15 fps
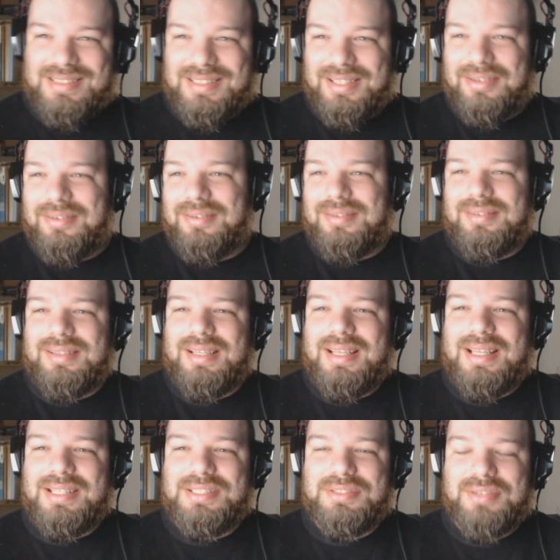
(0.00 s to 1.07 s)
So
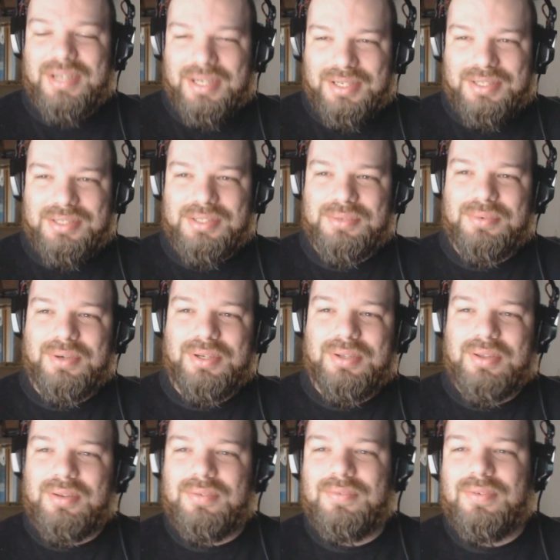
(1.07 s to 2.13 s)
it has trackers where
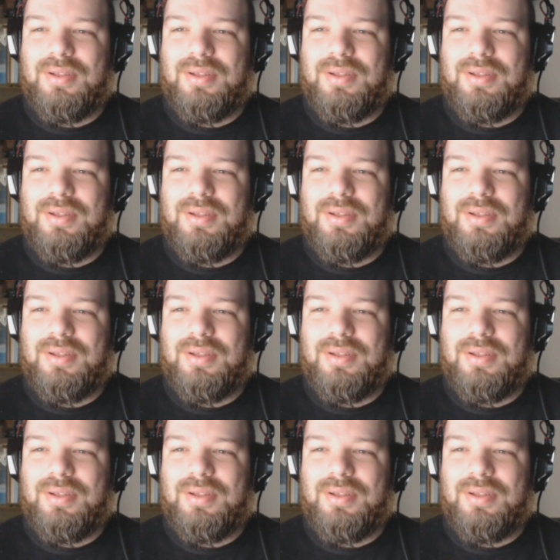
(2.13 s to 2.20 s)
you can